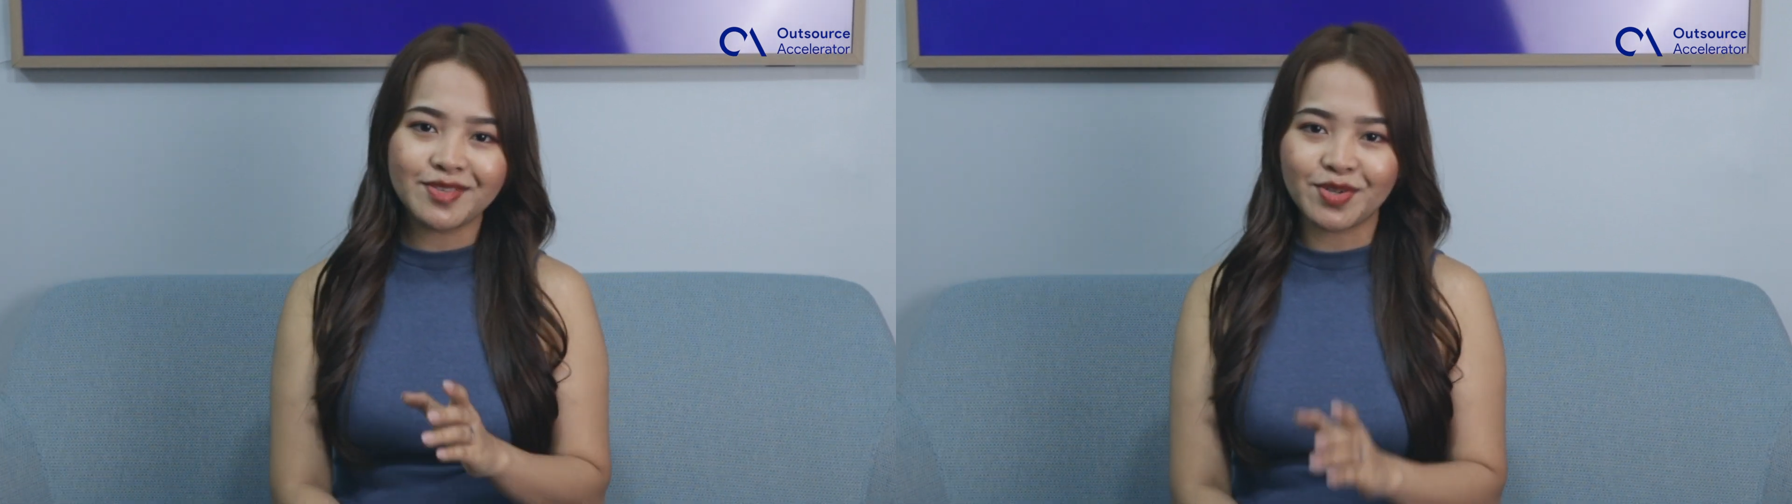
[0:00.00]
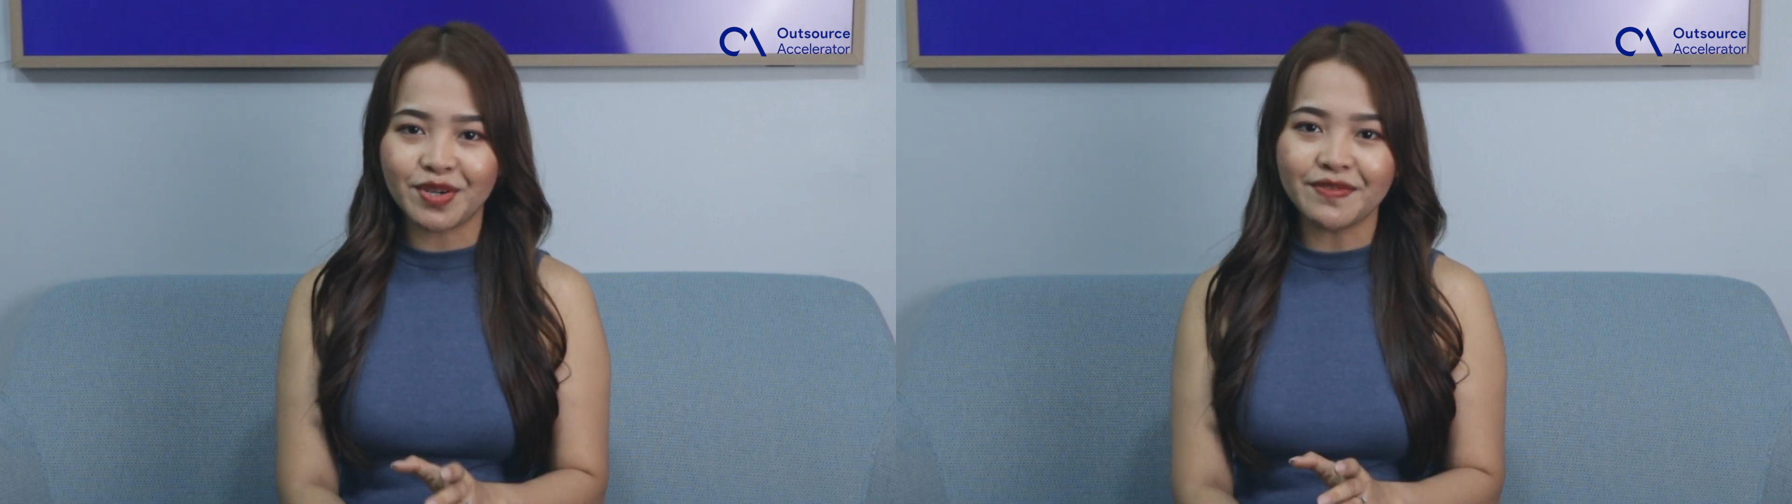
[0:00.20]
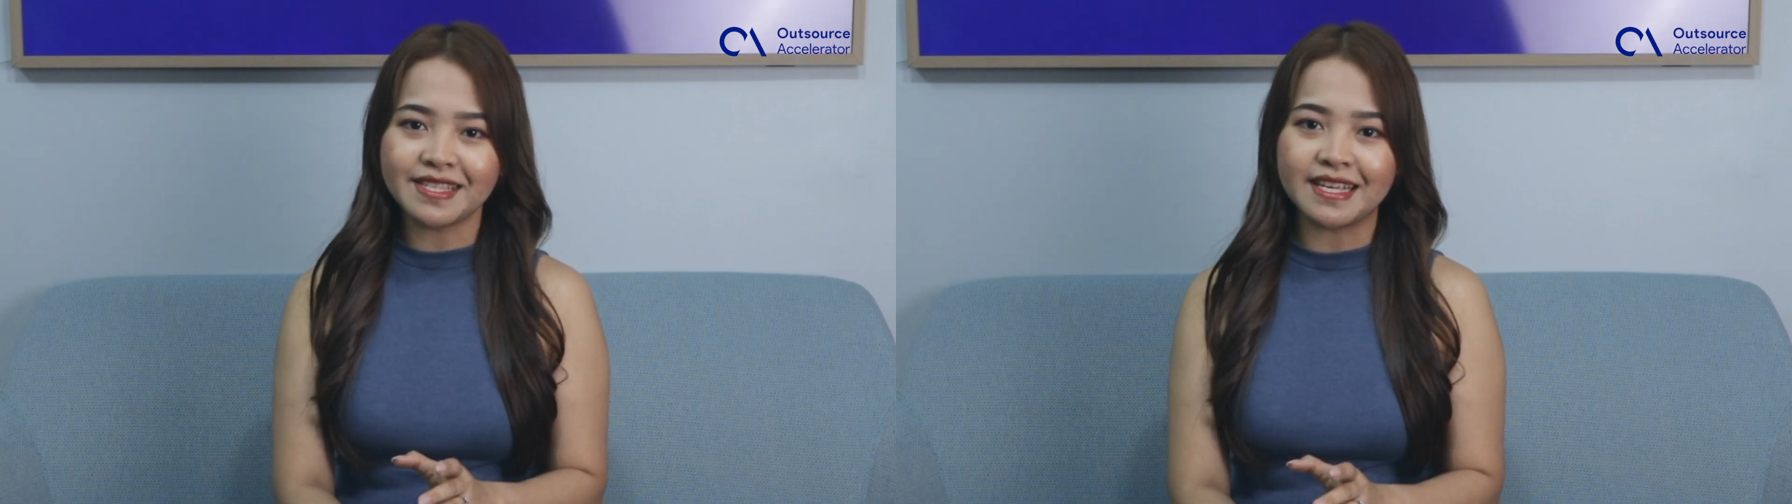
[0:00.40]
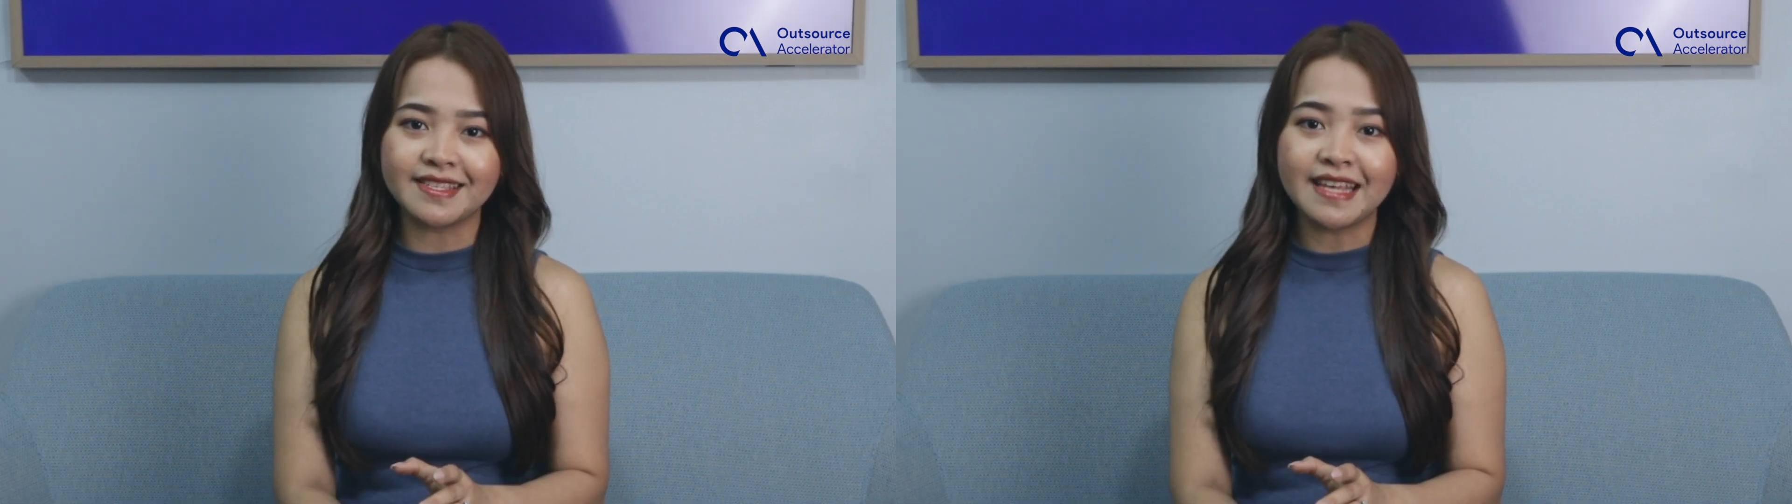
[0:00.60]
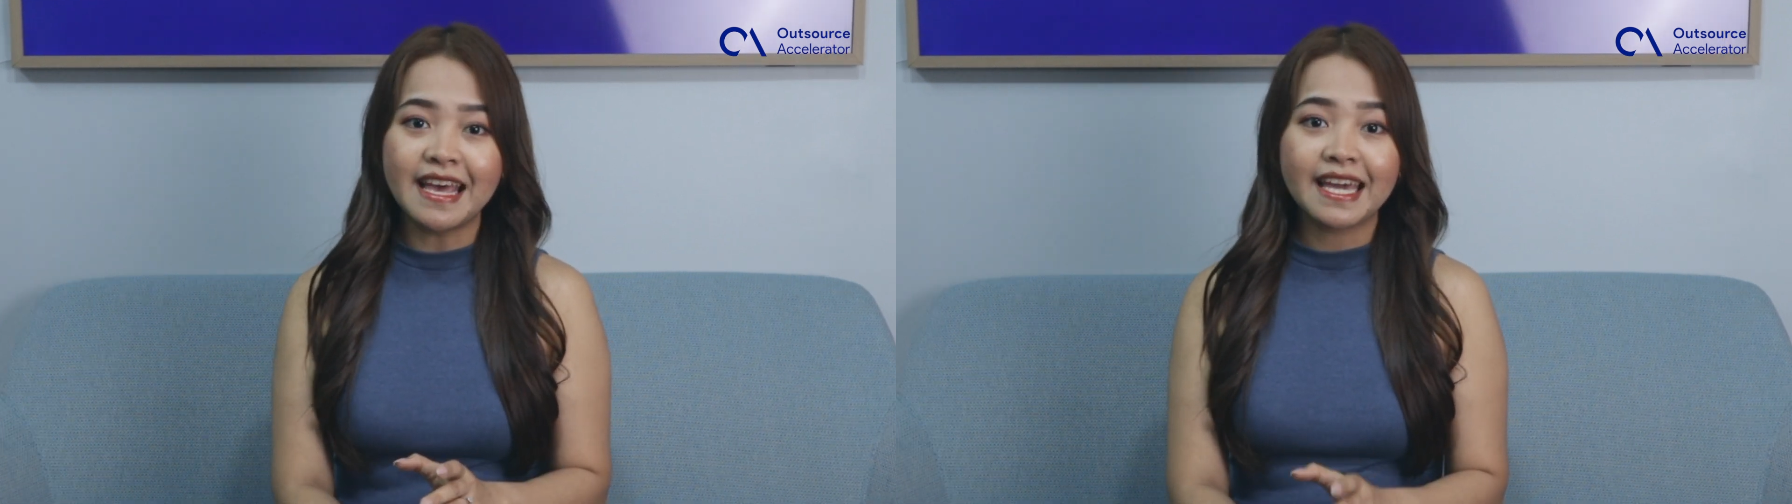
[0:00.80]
services